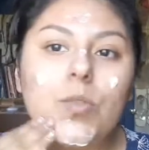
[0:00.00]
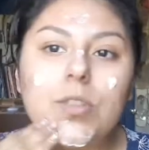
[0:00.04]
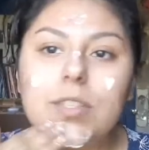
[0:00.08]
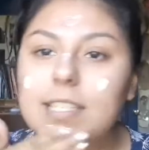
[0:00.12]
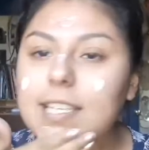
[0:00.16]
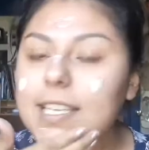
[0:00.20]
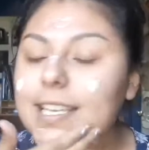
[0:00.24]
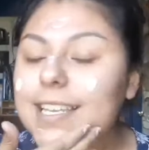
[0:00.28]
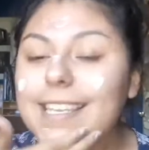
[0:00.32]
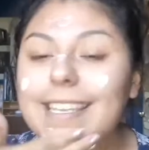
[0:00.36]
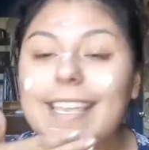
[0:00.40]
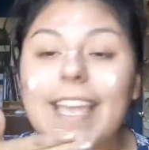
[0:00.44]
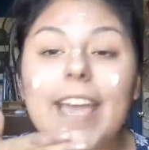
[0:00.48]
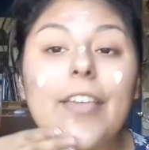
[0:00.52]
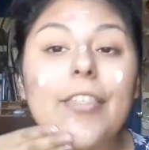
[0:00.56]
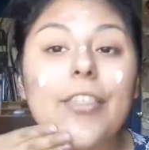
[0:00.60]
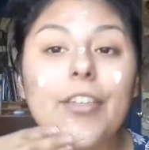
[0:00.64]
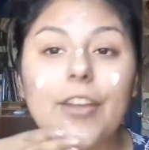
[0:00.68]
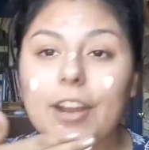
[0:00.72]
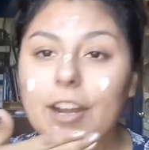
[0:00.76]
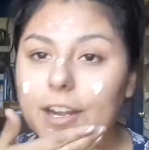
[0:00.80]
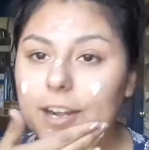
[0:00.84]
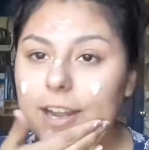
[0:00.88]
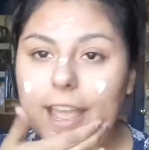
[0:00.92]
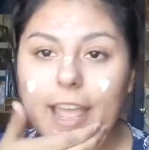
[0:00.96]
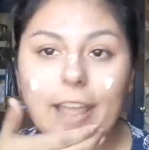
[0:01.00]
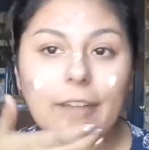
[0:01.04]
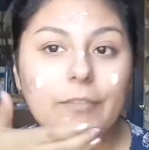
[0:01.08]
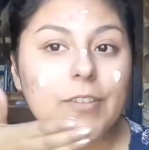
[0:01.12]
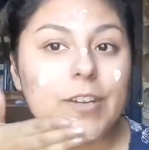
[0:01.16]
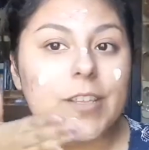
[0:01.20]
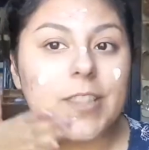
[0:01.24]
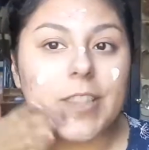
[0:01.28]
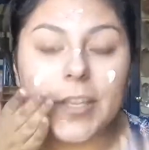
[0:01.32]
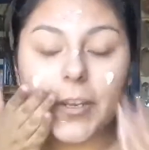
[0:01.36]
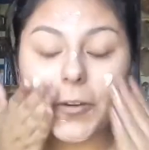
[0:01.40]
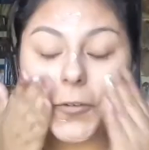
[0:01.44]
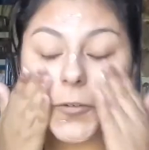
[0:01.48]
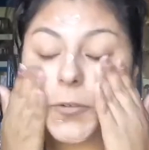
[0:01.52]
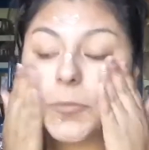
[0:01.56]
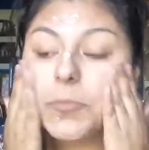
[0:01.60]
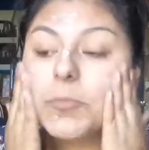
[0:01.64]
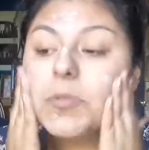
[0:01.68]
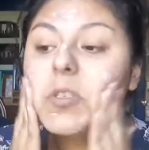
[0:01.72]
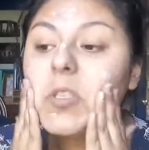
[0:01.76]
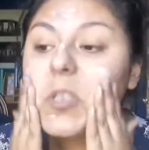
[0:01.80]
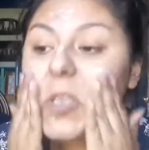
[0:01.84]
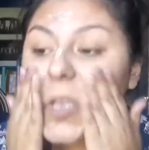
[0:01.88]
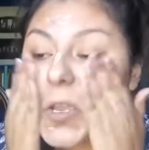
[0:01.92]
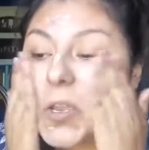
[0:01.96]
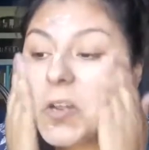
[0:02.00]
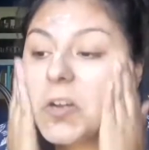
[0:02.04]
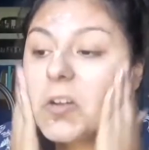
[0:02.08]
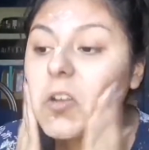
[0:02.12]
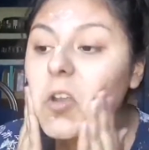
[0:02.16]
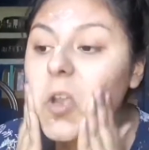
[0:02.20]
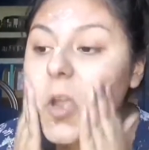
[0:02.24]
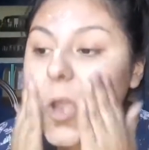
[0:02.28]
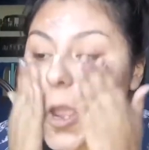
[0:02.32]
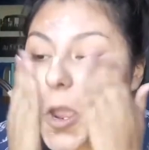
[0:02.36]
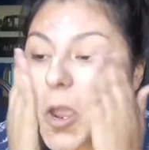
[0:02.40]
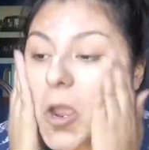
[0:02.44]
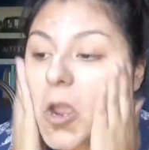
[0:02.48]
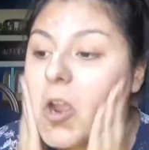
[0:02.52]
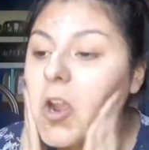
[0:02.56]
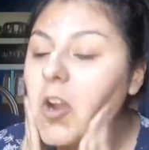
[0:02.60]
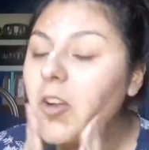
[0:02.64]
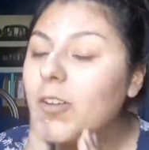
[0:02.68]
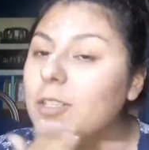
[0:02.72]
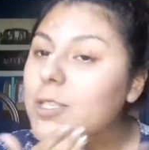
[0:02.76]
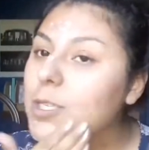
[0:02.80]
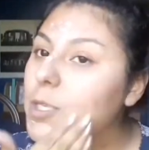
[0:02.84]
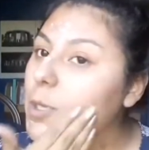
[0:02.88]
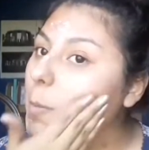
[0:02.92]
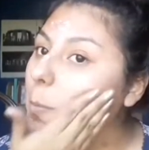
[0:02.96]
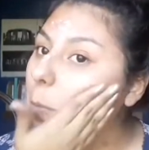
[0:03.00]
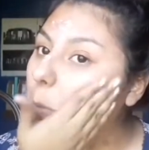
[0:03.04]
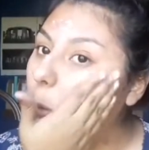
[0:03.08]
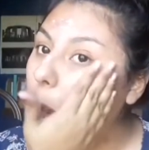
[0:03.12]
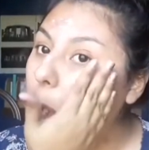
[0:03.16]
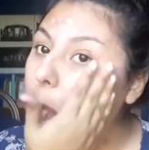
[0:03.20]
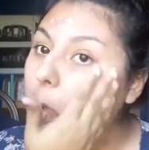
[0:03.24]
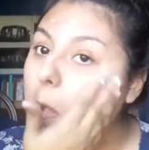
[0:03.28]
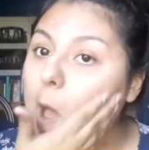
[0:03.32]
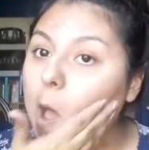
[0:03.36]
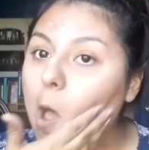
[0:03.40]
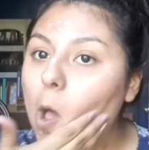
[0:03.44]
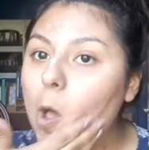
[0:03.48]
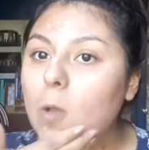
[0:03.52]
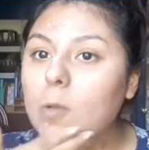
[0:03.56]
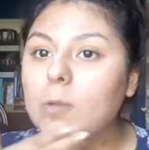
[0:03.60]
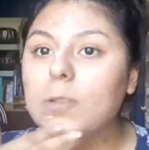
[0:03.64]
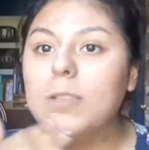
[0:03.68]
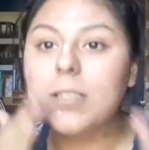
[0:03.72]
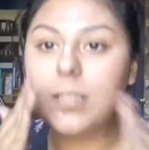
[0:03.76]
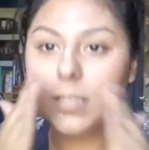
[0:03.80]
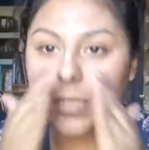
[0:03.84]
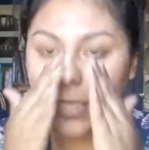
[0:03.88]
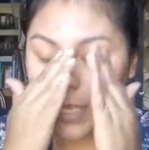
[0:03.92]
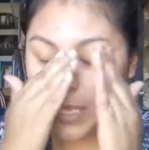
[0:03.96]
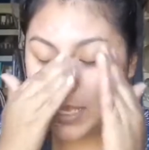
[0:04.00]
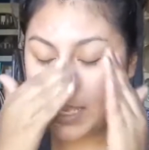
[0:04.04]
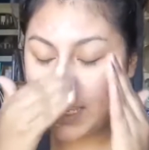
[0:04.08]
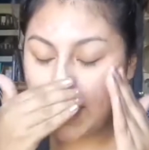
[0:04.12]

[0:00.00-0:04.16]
together. Everything from skincare to brows.